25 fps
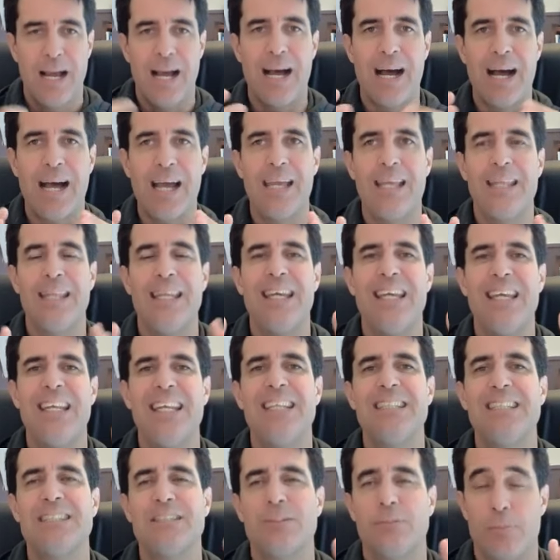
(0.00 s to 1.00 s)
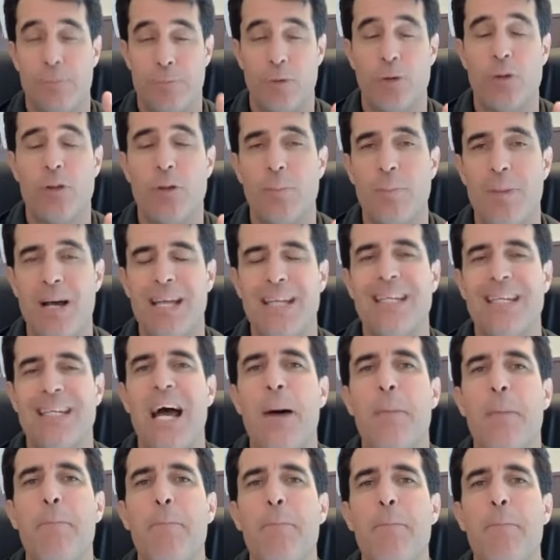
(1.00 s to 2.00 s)
it is for the mind
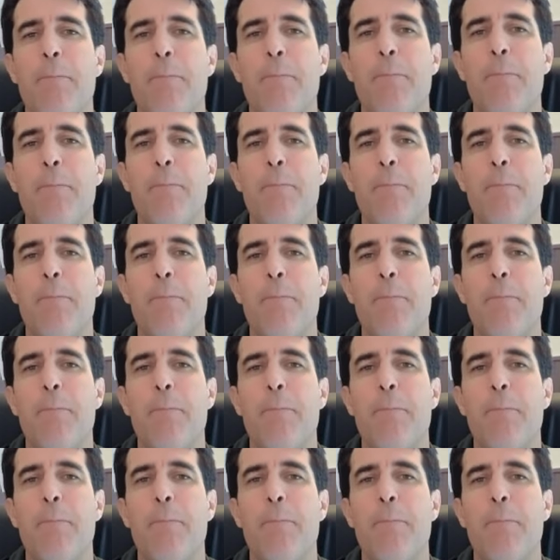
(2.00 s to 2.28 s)
a big